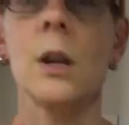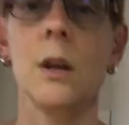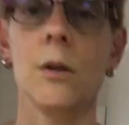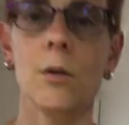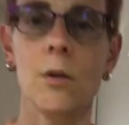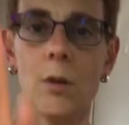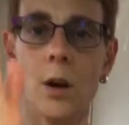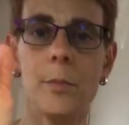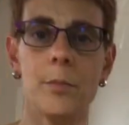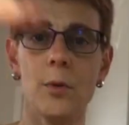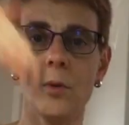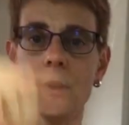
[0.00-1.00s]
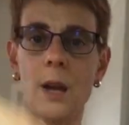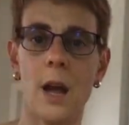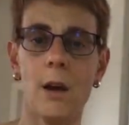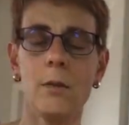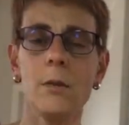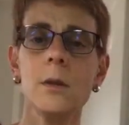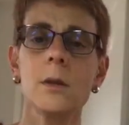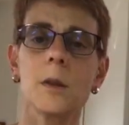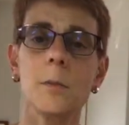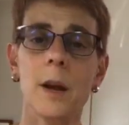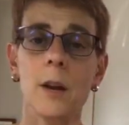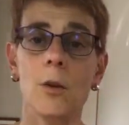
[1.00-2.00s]
it can either go up or down,
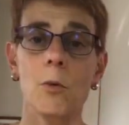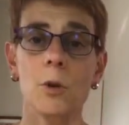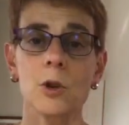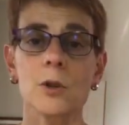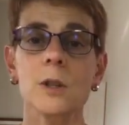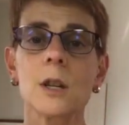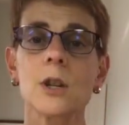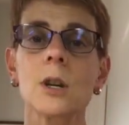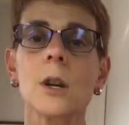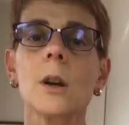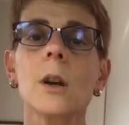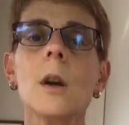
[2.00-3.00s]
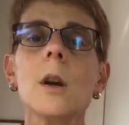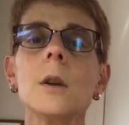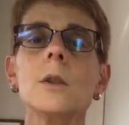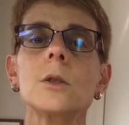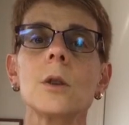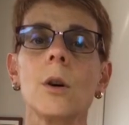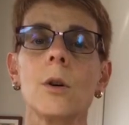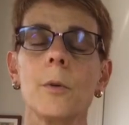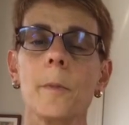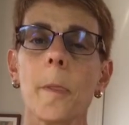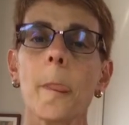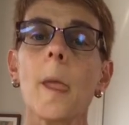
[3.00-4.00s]
depending on what you're stitching.
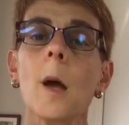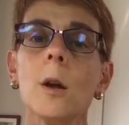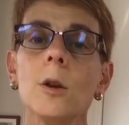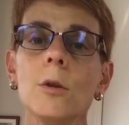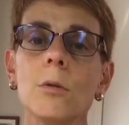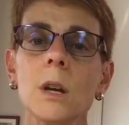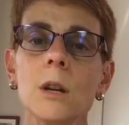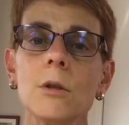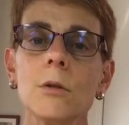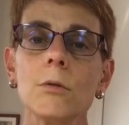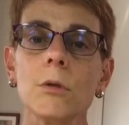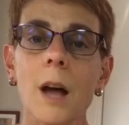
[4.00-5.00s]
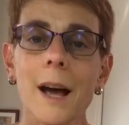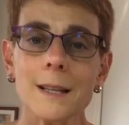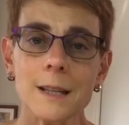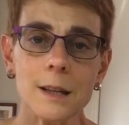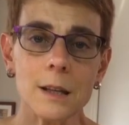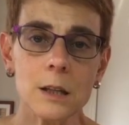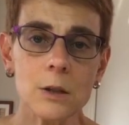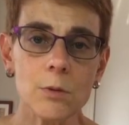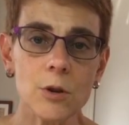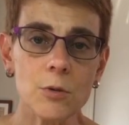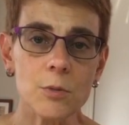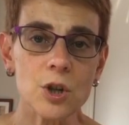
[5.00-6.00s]
So you can do lots of things
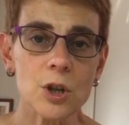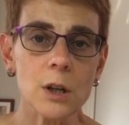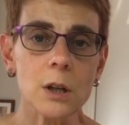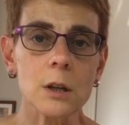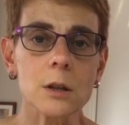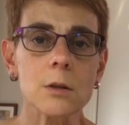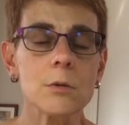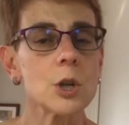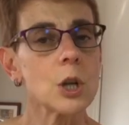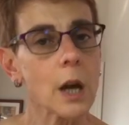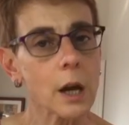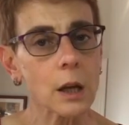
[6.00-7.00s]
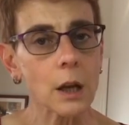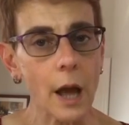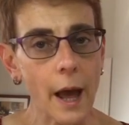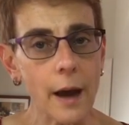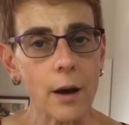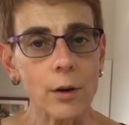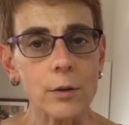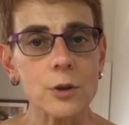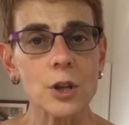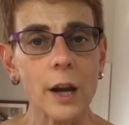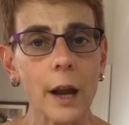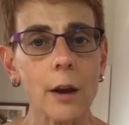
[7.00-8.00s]
with your machine, so check it
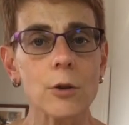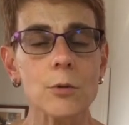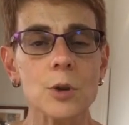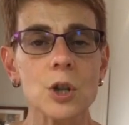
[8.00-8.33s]
out. Check out your